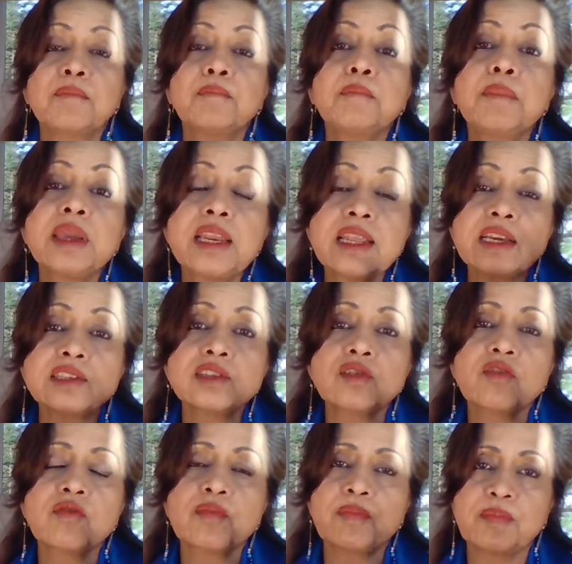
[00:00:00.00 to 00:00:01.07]
Millions
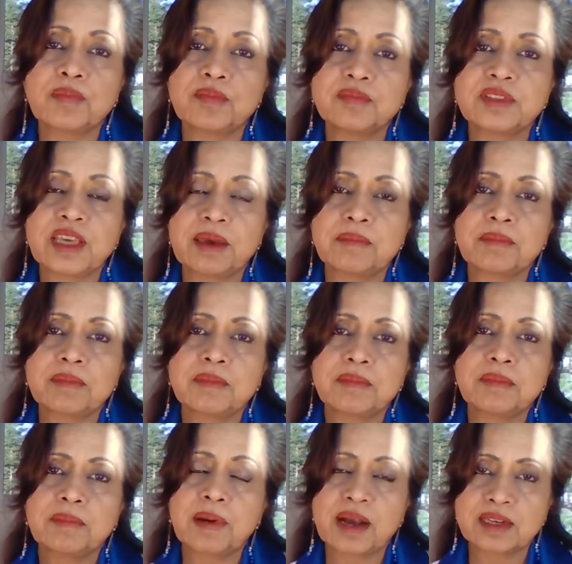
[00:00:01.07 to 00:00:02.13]
of them
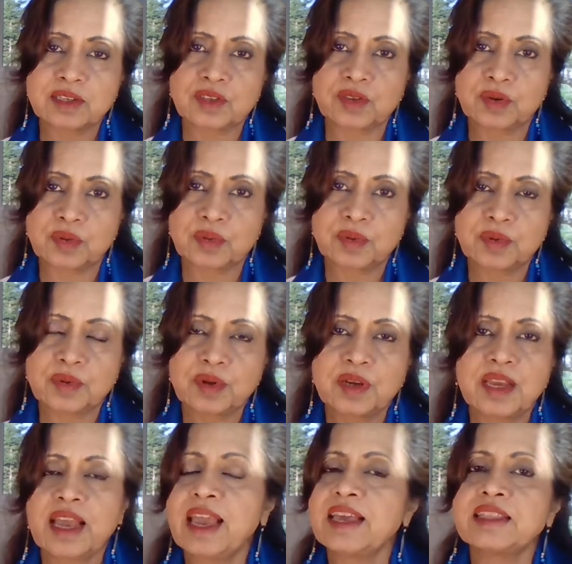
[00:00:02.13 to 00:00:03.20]
pass through,
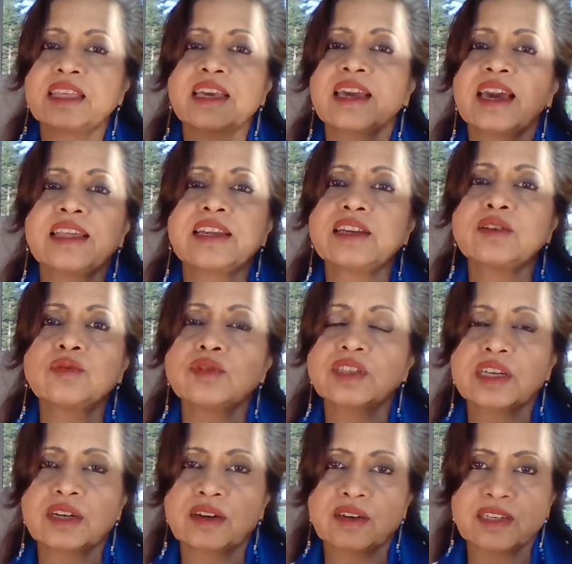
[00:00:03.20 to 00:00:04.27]
and they carry no
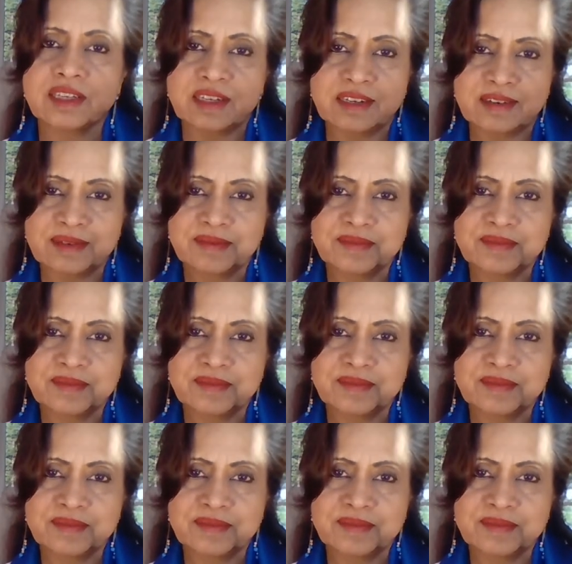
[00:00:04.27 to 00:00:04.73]
charge.